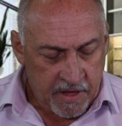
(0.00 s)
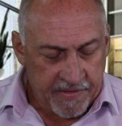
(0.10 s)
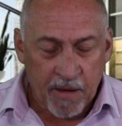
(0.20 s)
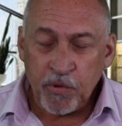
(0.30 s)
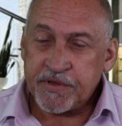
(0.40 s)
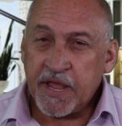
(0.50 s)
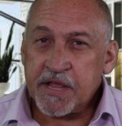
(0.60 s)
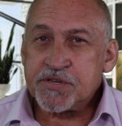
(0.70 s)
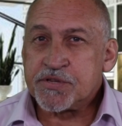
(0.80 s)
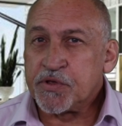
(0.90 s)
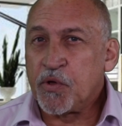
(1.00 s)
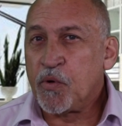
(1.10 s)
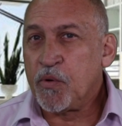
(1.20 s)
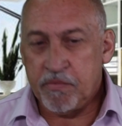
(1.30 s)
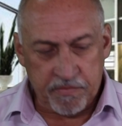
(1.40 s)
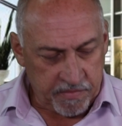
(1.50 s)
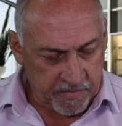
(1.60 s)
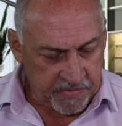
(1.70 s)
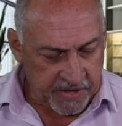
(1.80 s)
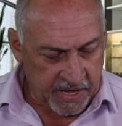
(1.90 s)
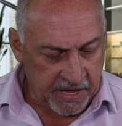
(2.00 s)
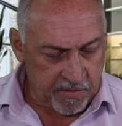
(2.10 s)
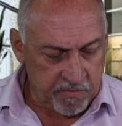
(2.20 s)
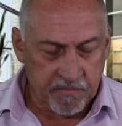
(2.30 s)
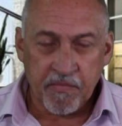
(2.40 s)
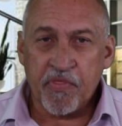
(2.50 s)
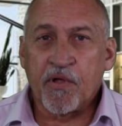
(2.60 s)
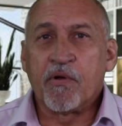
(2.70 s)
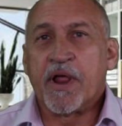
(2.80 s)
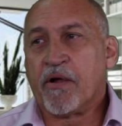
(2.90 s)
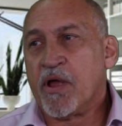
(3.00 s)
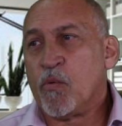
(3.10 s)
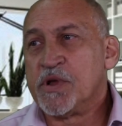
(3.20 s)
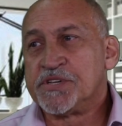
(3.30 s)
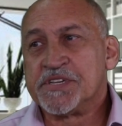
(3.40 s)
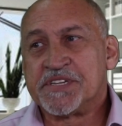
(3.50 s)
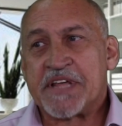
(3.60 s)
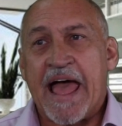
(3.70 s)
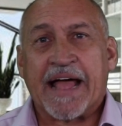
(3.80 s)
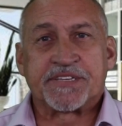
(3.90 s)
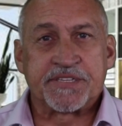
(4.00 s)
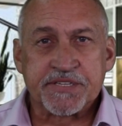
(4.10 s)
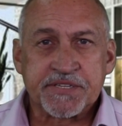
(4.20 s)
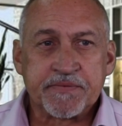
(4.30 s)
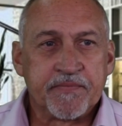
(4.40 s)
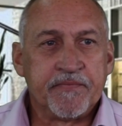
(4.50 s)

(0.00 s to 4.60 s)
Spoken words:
That will take us to the third area, which is taxes.